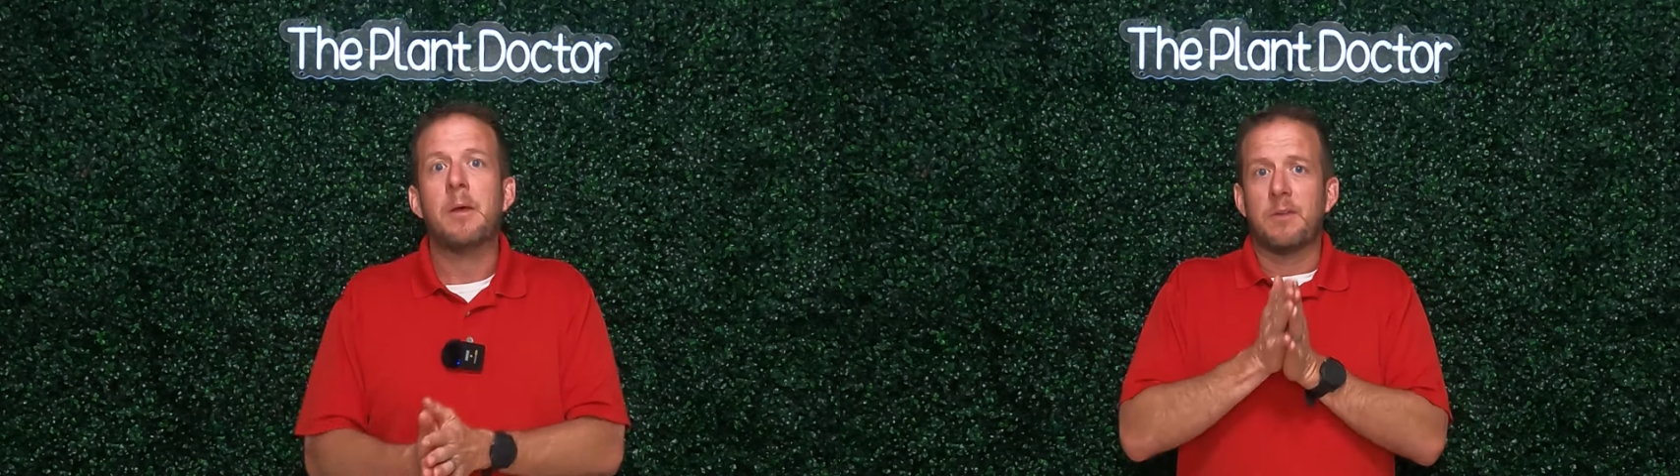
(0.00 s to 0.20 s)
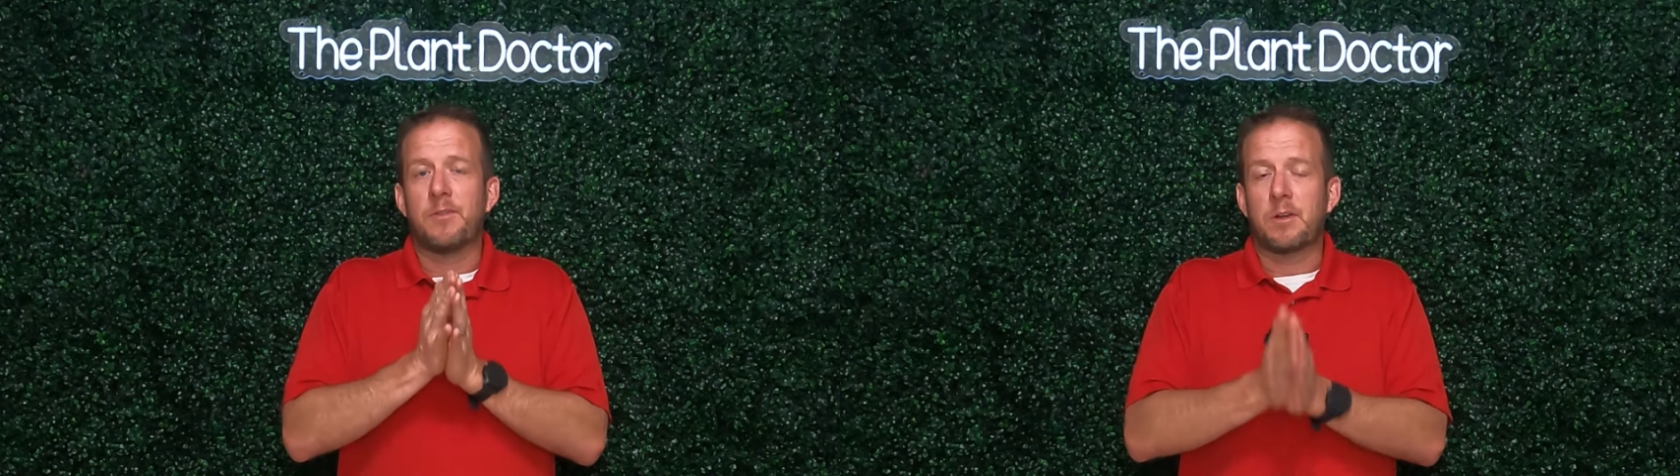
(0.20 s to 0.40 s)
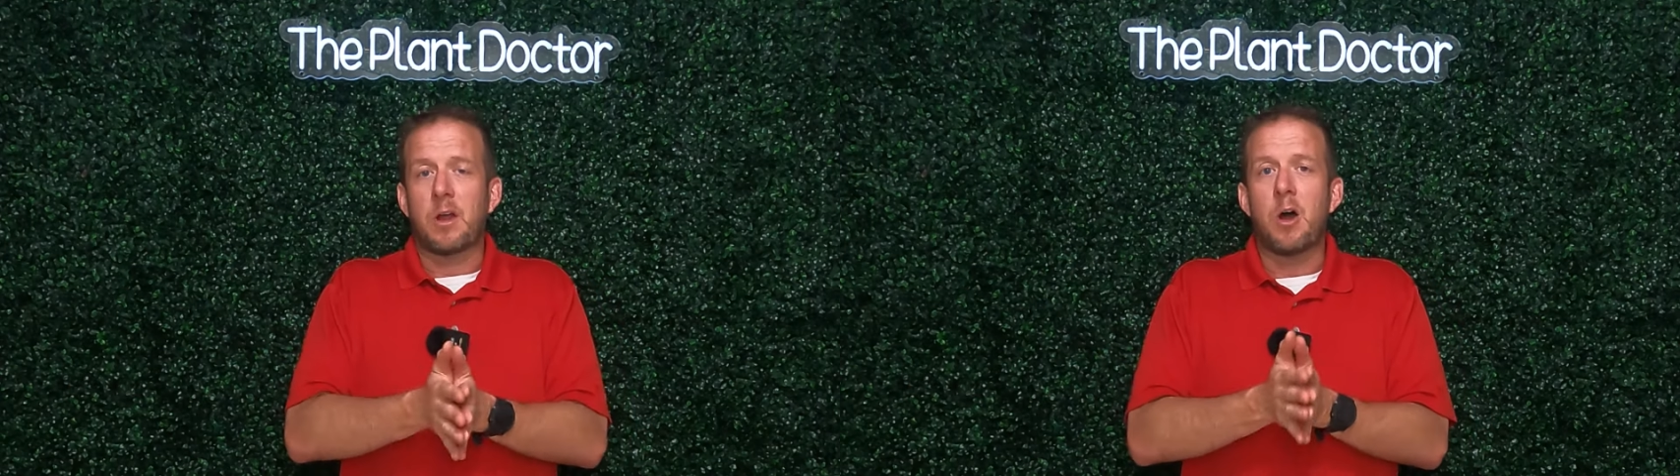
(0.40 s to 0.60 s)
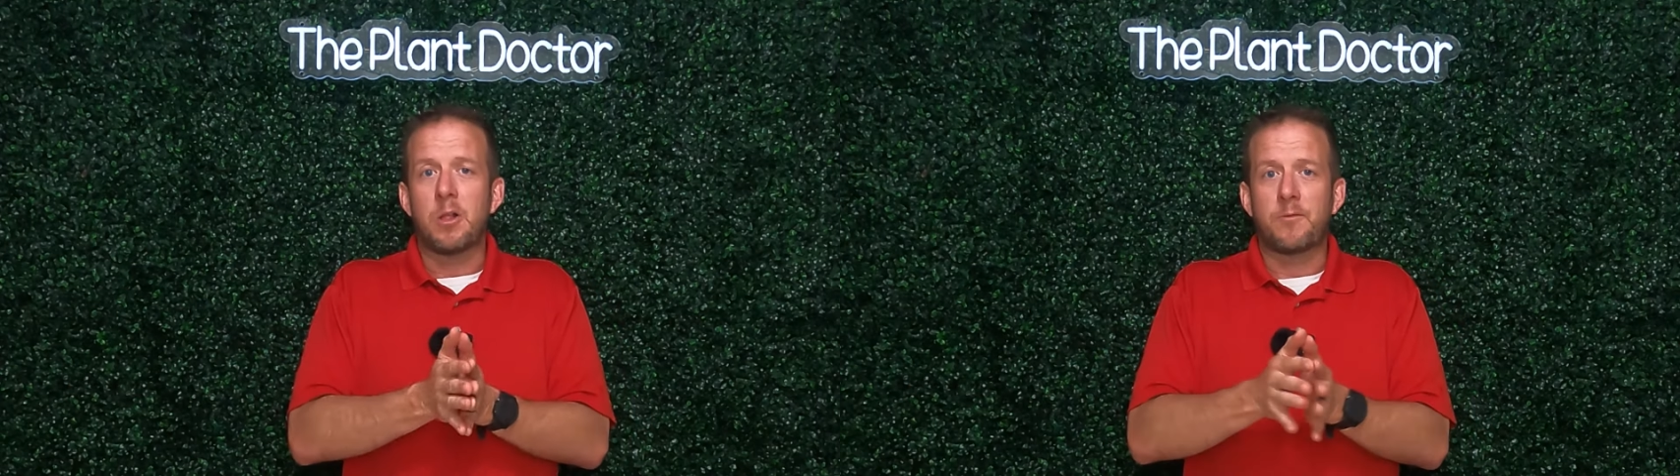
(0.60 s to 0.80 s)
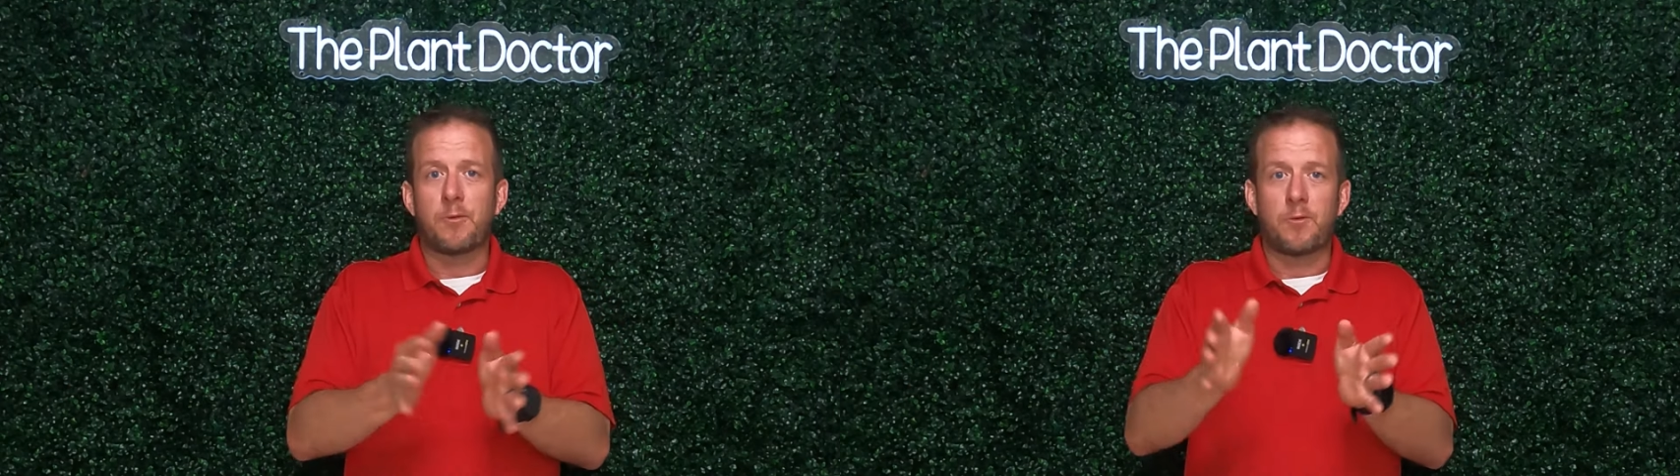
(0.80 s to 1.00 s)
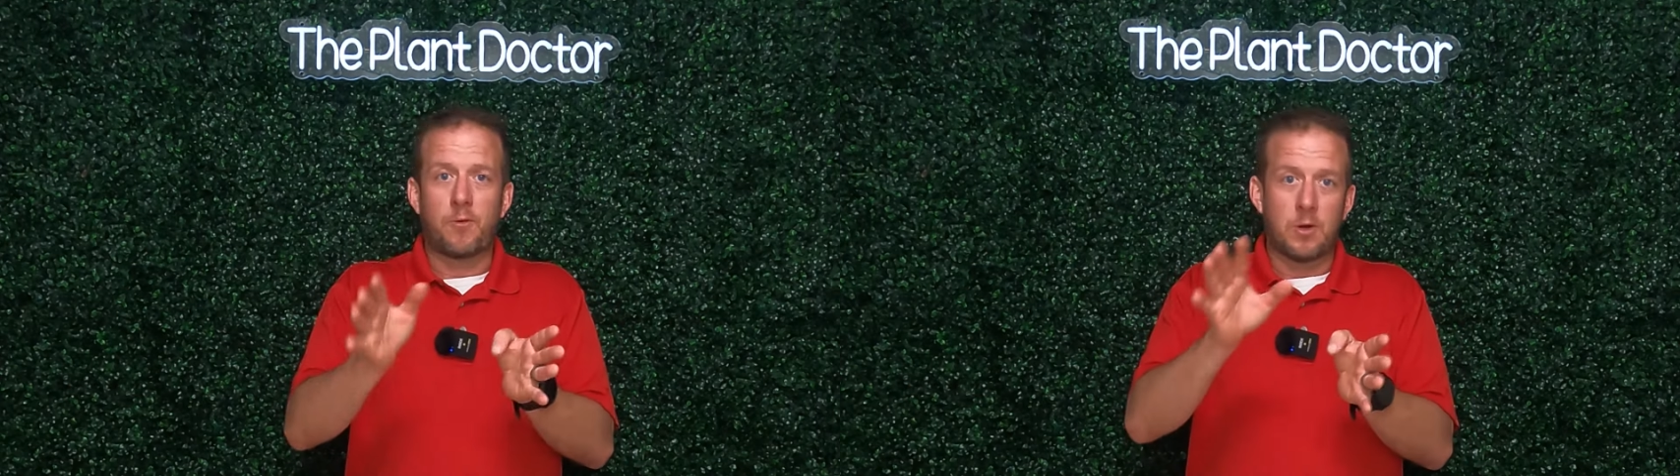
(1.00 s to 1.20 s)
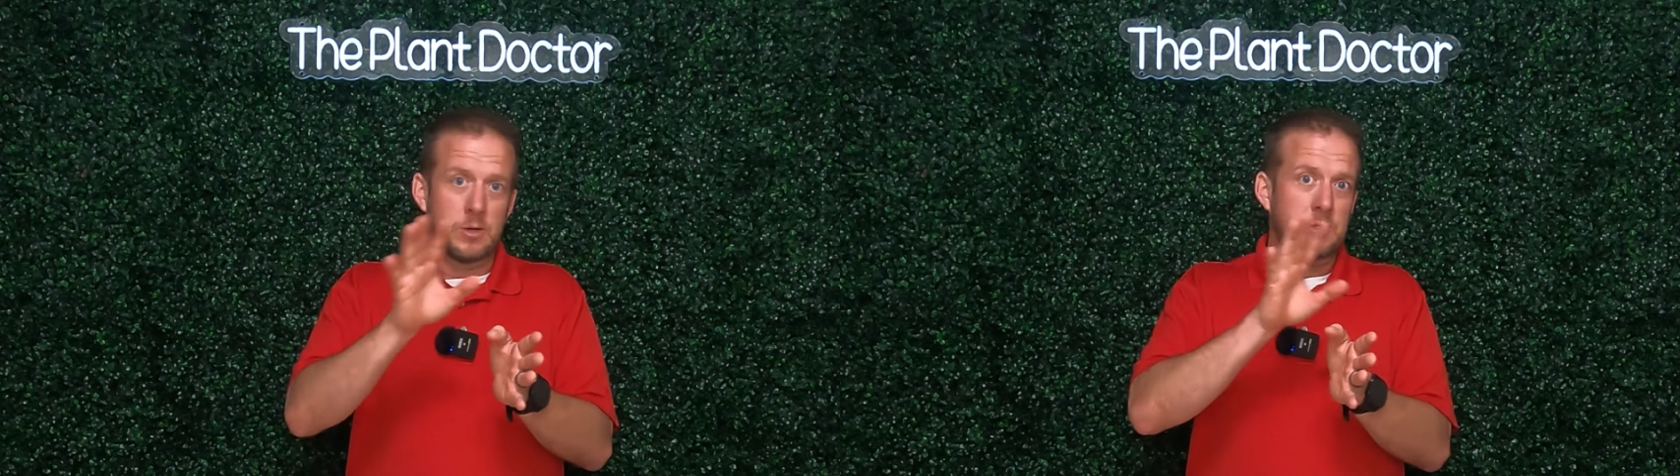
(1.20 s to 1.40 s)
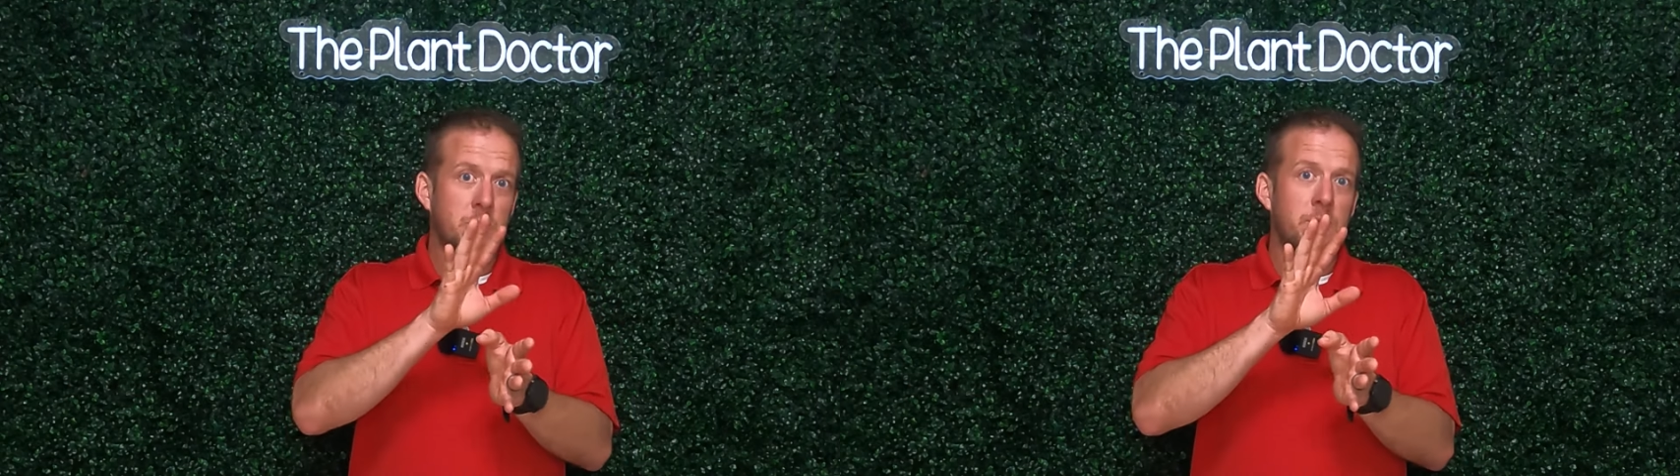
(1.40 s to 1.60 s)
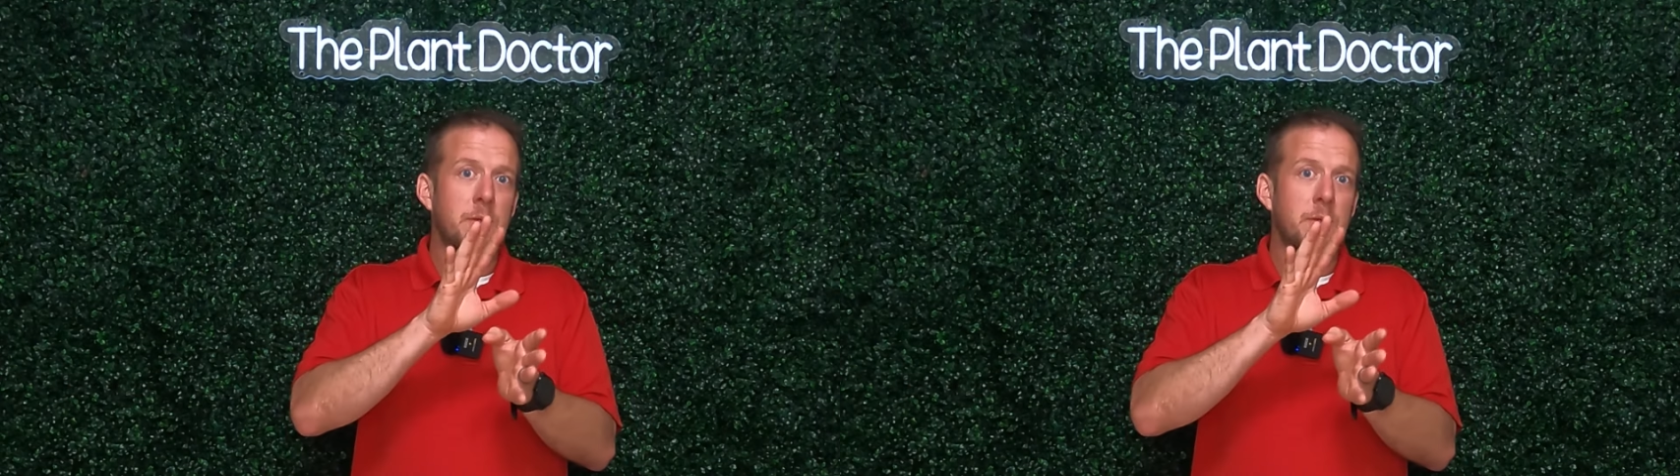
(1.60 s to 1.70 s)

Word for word: If they're calling for a frost or